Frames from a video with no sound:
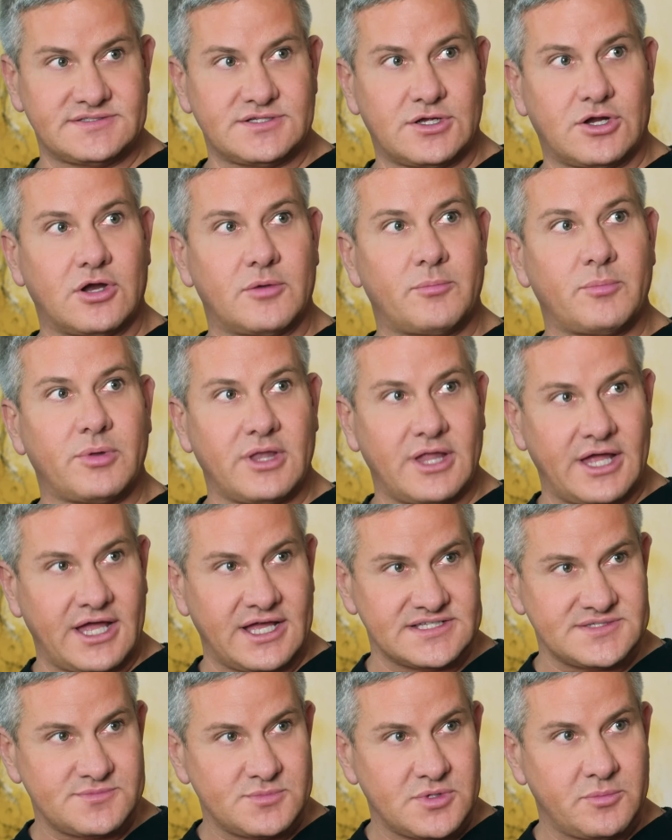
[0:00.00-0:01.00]
our
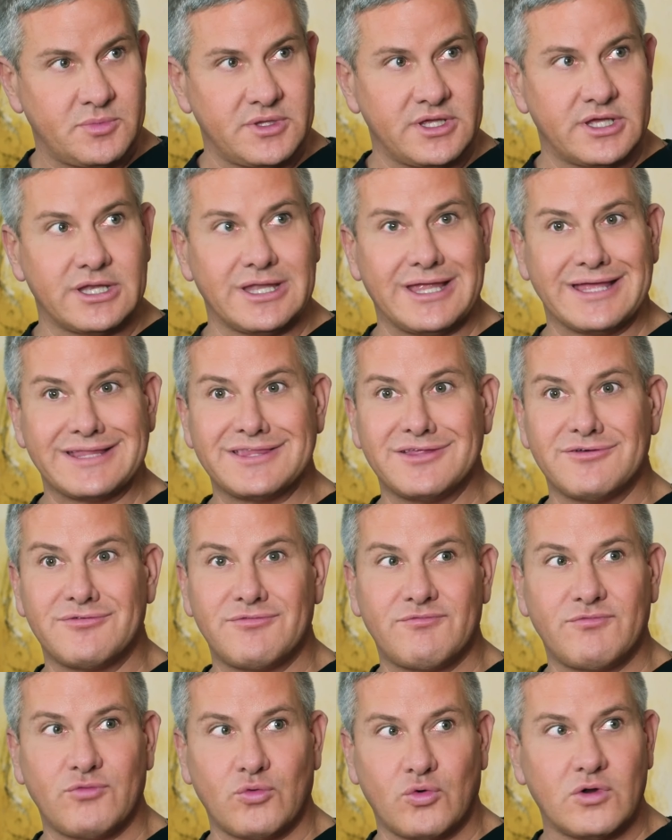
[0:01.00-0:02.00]
plasma being like the
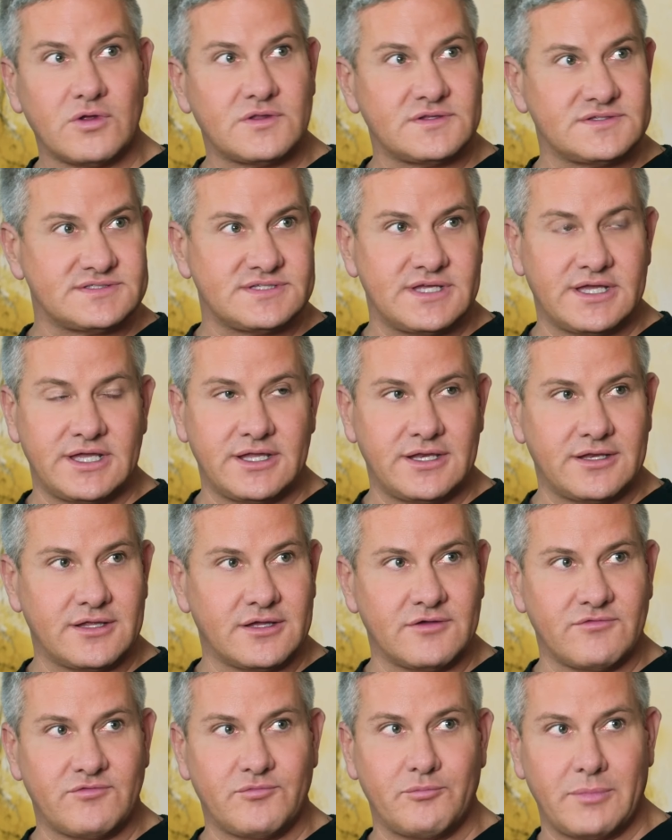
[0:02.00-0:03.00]
fourth state
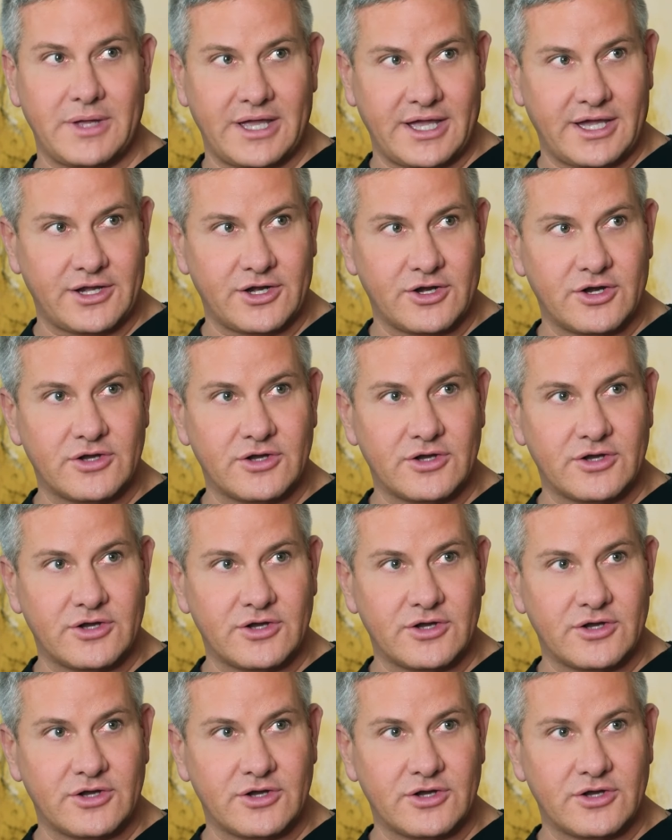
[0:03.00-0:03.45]
of matter.